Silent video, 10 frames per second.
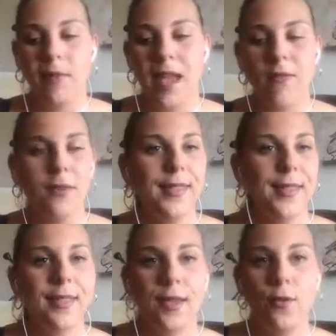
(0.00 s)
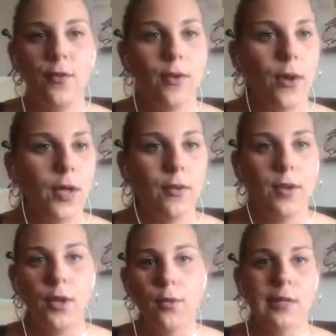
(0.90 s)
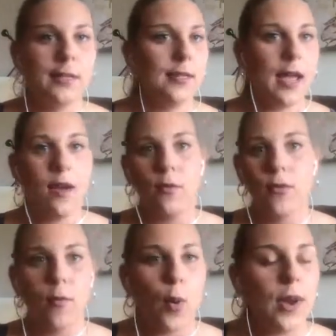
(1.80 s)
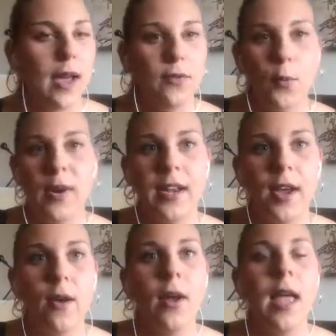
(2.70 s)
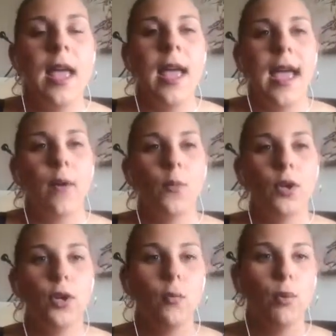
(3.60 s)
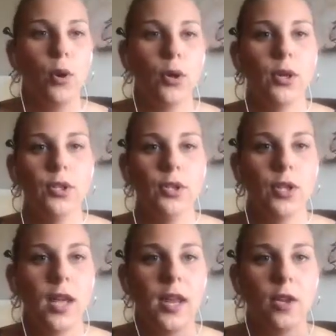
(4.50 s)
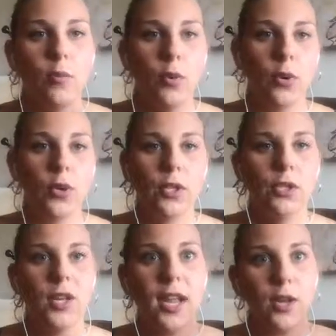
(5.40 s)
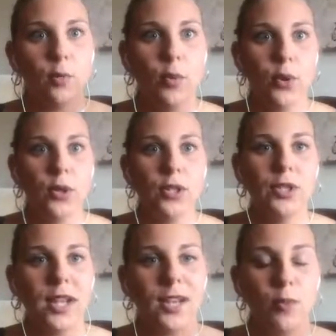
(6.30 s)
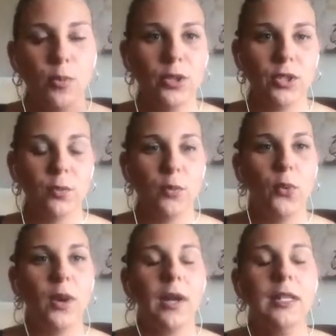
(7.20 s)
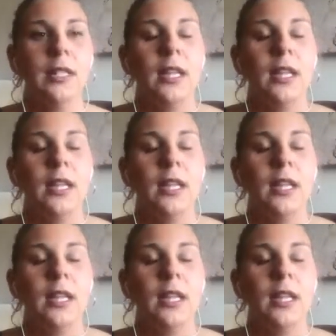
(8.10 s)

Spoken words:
everything that you thought you knew is now thrown out the window. And when you're pushed and you're pushed and you're pushed and you're pushed some more,